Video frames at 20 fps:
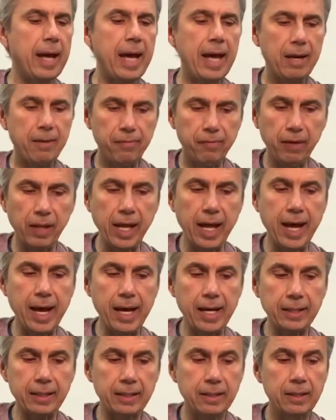A
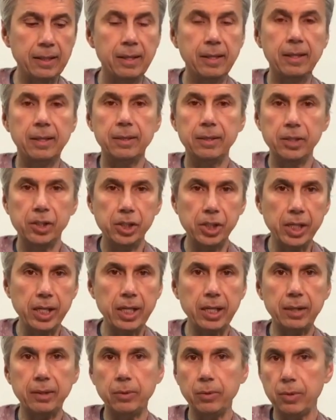flat,
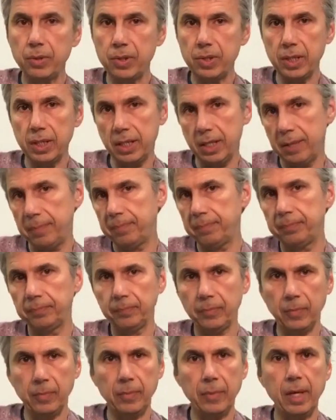G, to C,
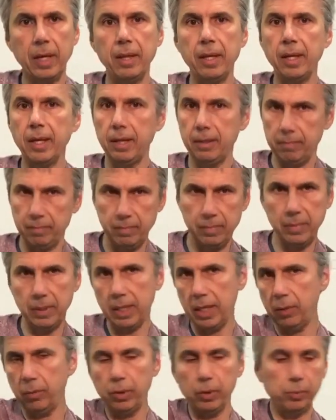and
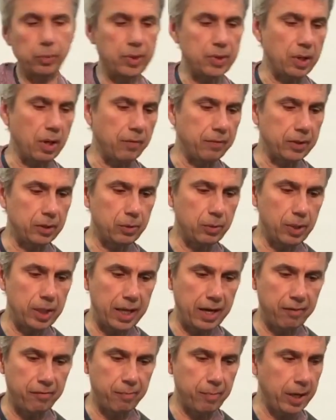then it would resolve into
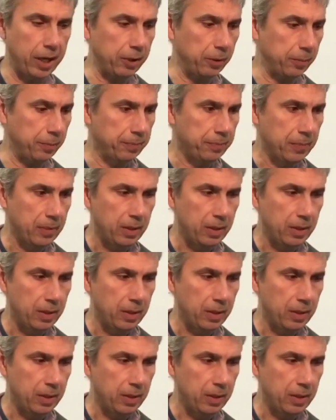the F minor.